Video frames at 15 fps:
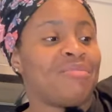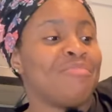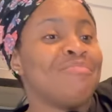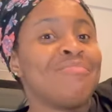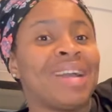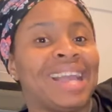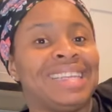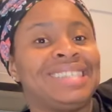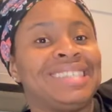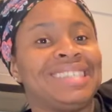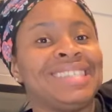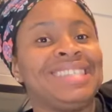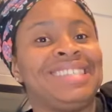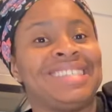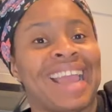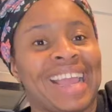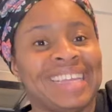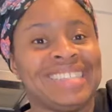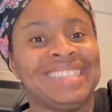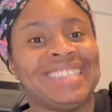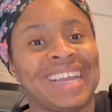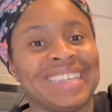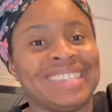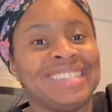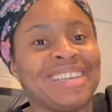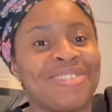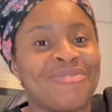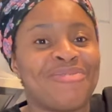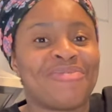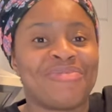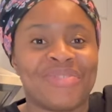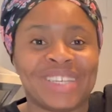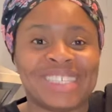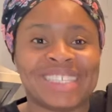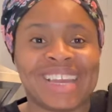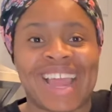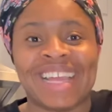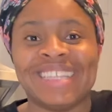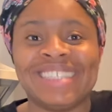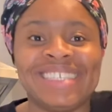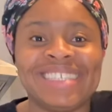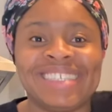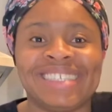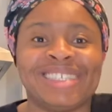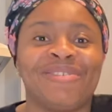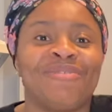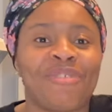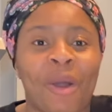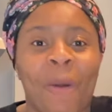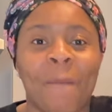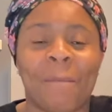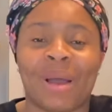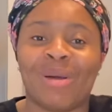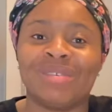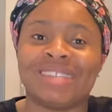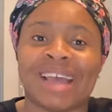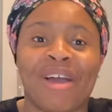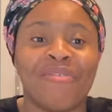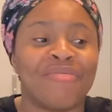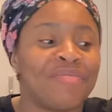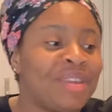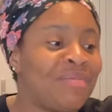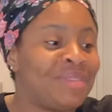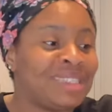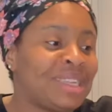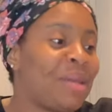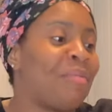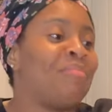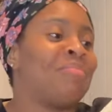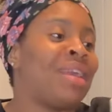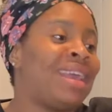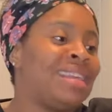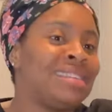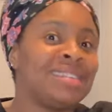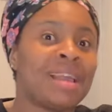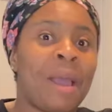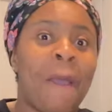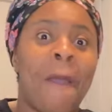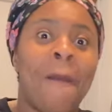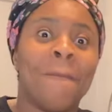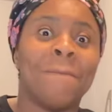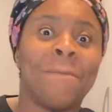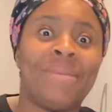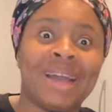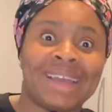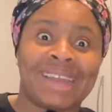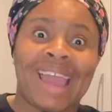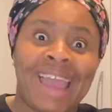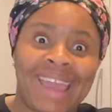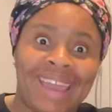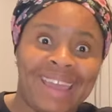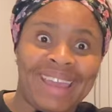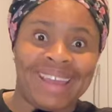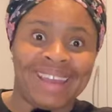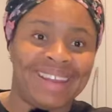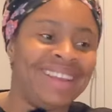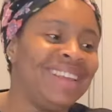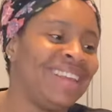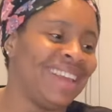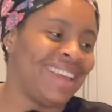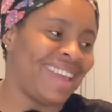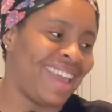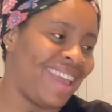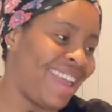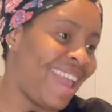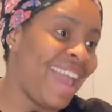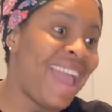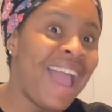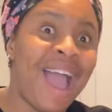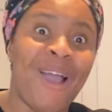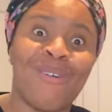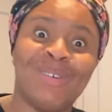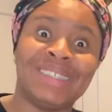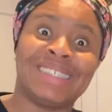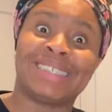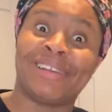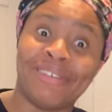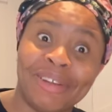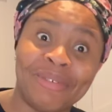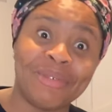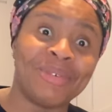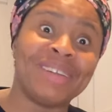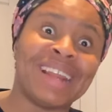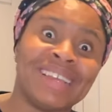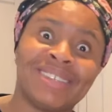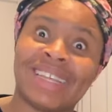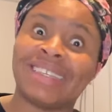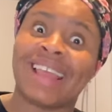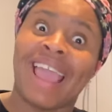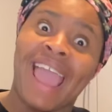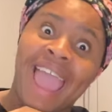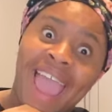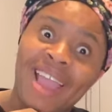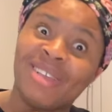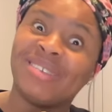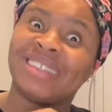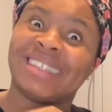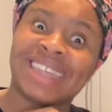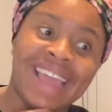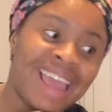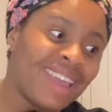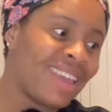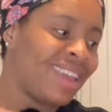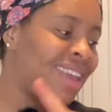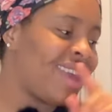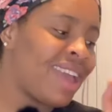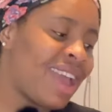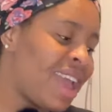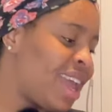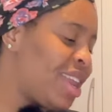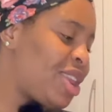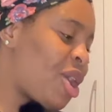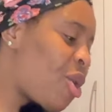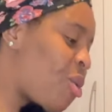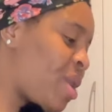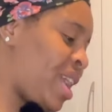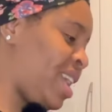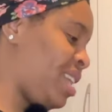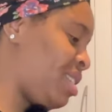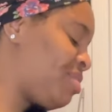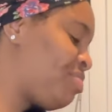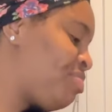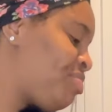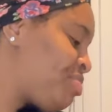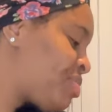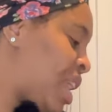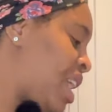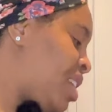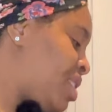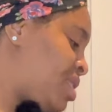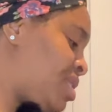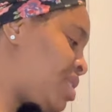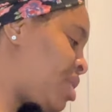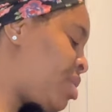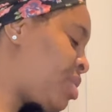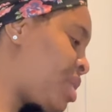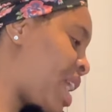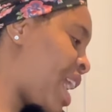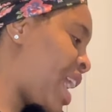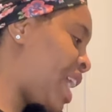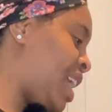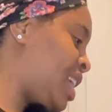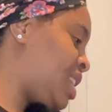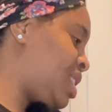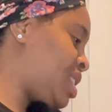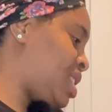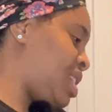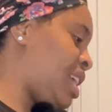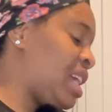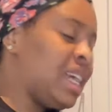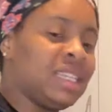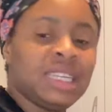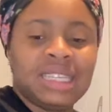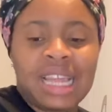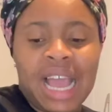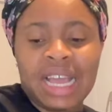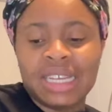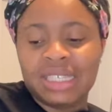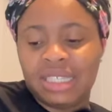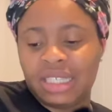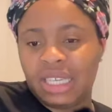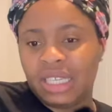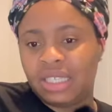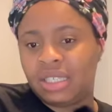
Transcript: mighty, gigantic fish like this is £4.50. Bargain. I was screaming when I saw it. You say? No way. So guys, I think that's it.